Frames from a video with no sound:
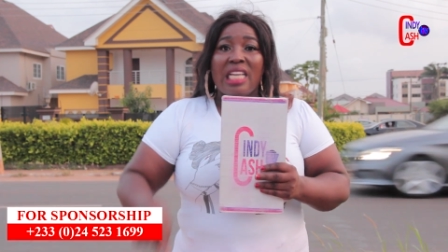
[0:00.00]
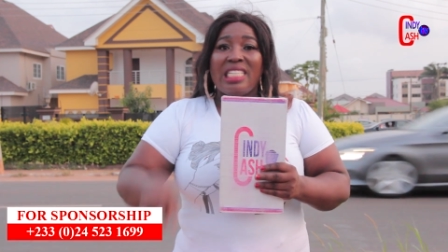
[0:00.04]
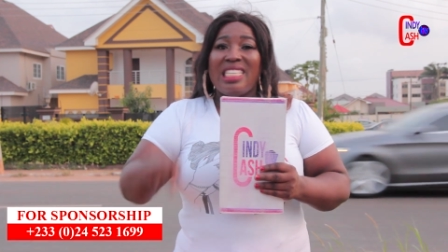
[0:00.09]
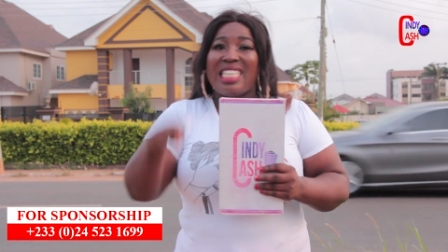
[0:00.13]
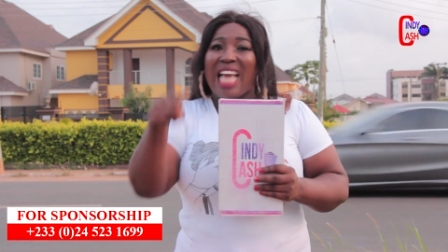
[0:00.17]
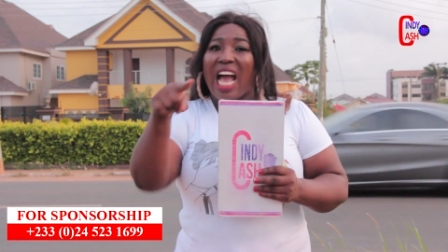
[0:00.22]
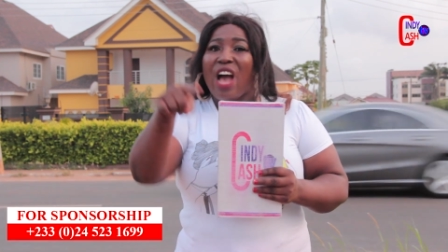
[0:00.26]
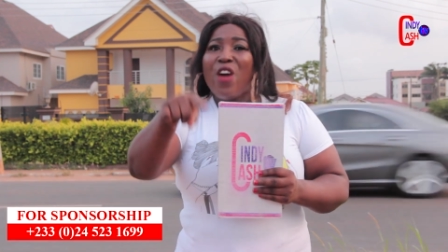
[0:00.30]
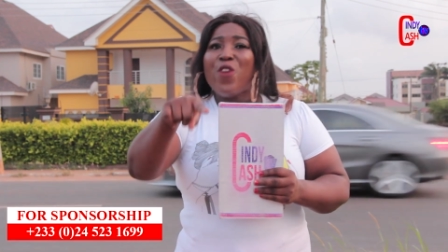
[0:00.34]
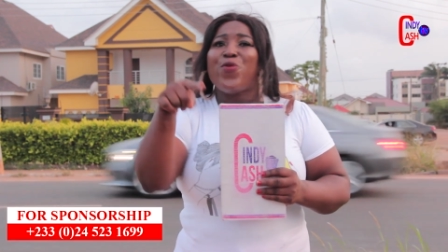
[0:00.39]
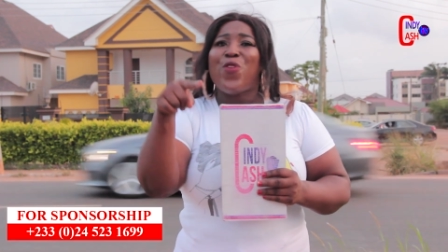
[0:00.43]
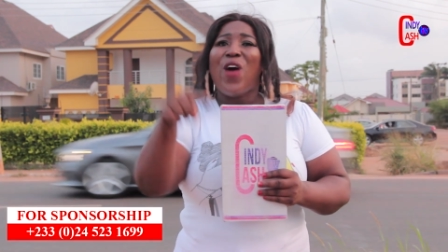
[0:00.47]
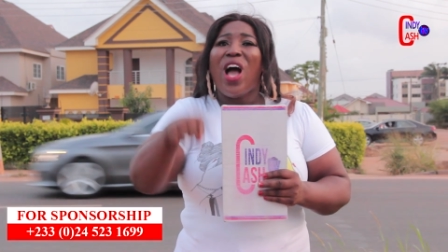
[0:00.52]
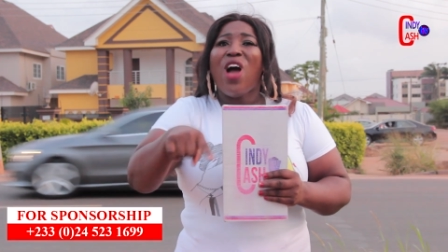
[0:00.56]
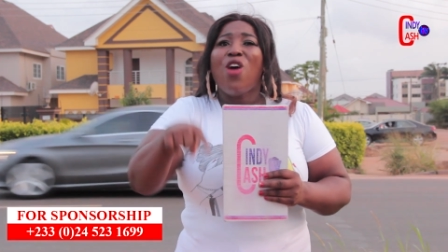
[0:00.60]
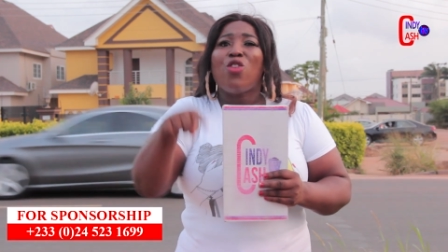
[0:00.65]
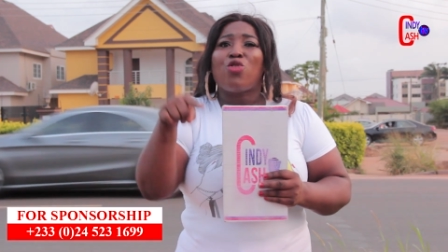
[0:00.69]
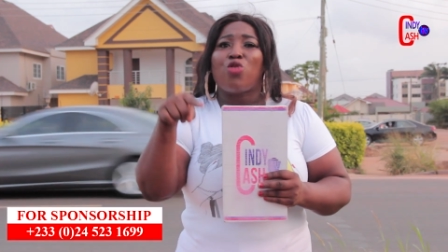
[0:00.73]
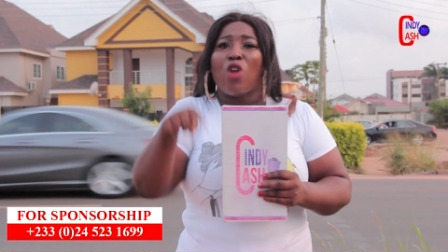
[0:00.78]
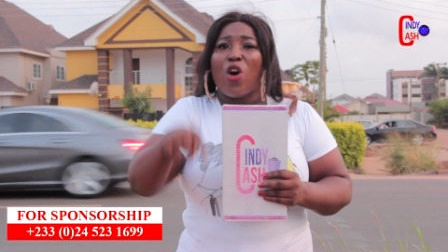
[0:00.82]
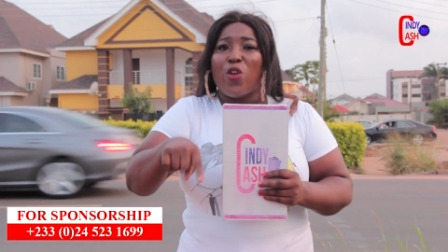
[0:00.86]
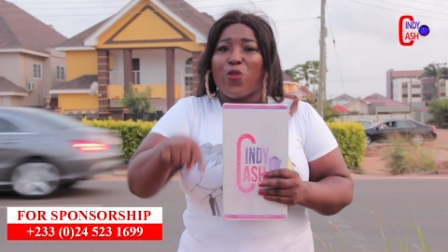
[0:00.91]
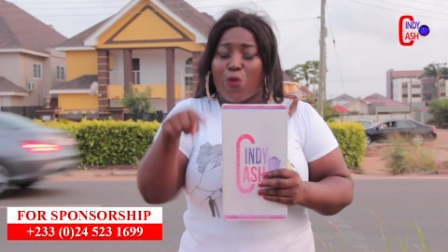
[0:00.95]
Young
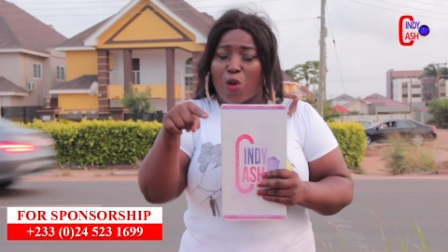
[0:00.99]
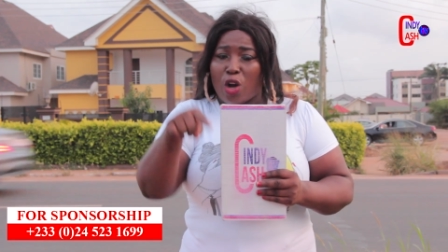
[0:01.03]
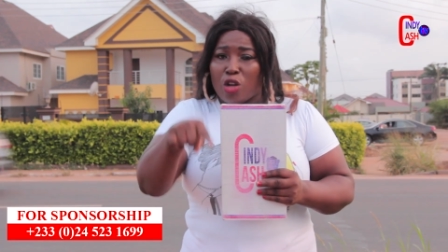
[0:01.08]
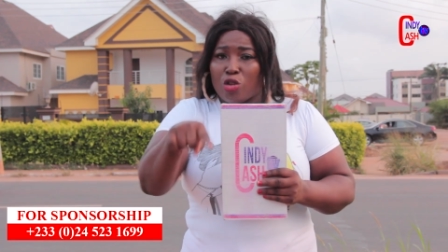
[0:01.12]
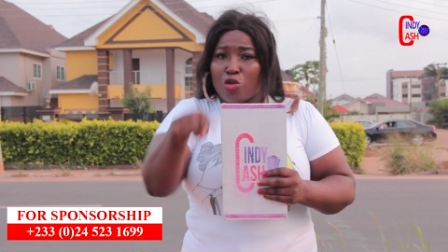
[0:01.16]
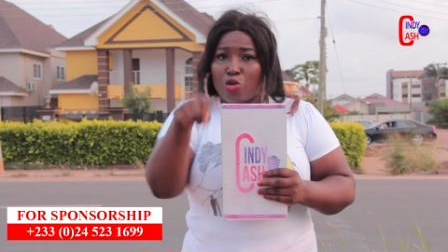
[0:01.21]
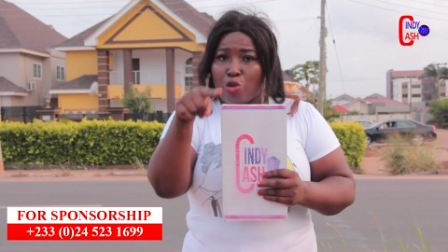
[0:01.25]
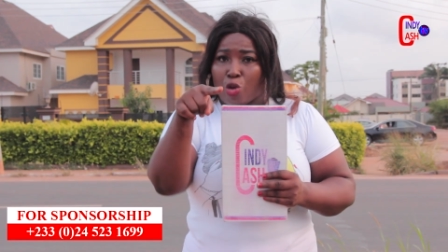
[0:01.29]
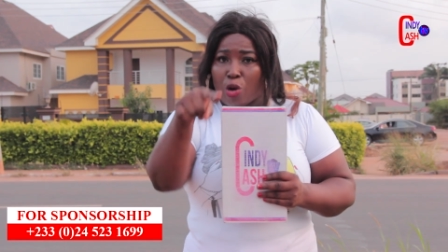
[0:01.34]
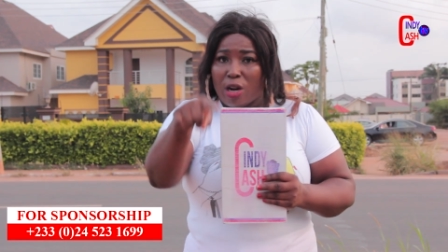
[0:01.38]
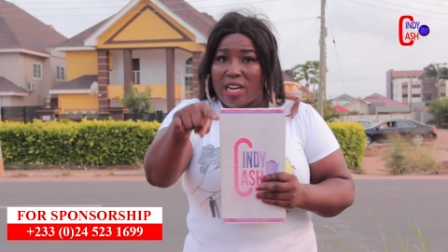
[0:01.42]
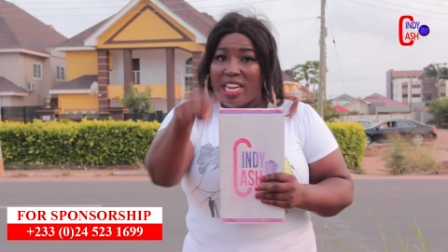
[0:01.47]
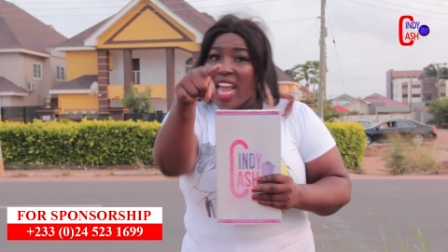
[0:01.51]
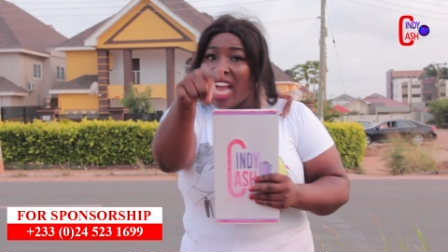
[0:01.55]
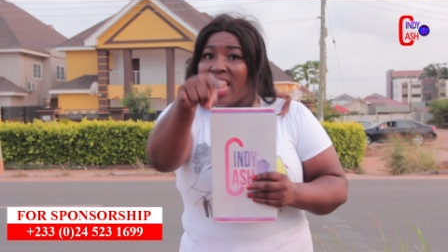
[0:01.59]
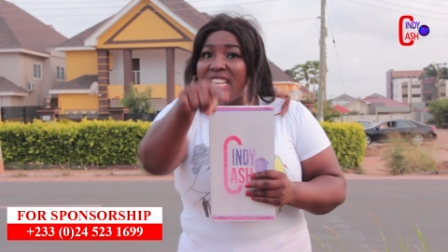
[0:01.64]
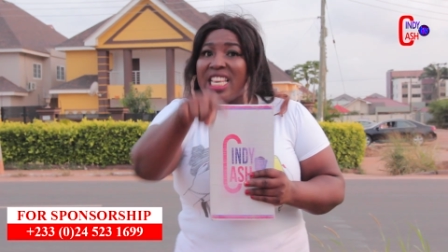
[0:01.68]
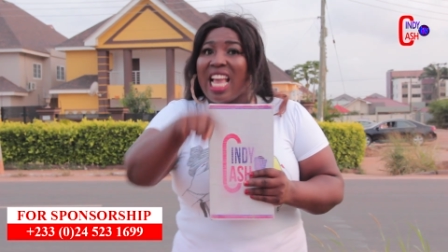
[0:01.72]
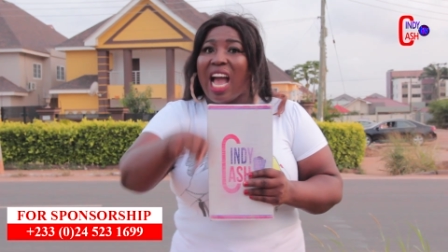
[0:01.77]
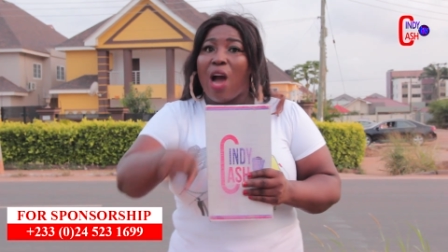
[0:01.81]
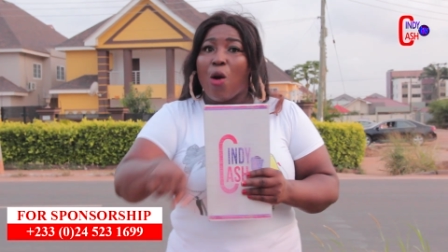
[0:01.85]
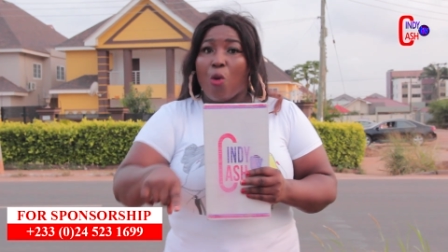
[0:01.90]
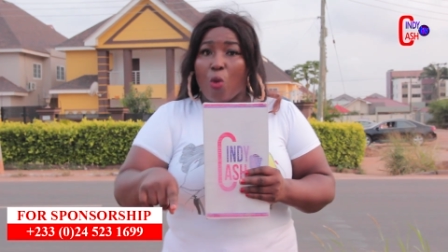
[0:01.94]
Fancro front to
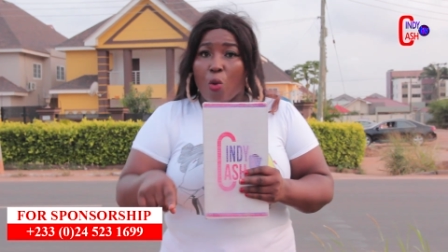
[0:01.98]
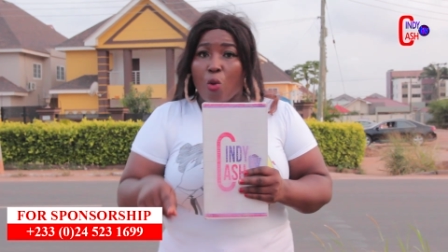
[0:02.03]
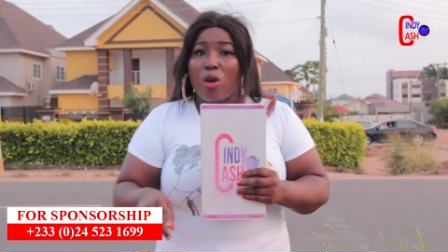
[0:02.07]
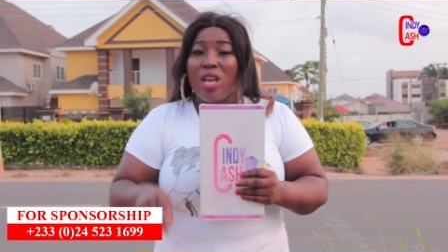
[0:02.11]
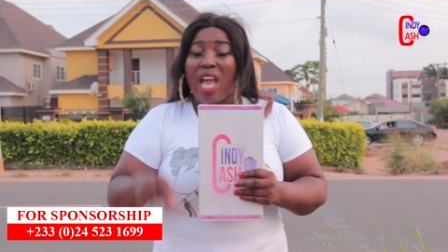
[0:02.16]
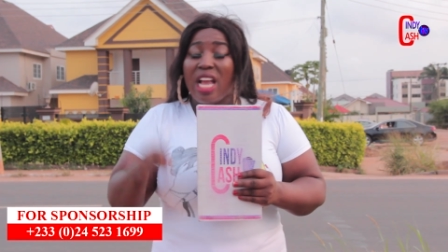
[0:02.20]
Yao,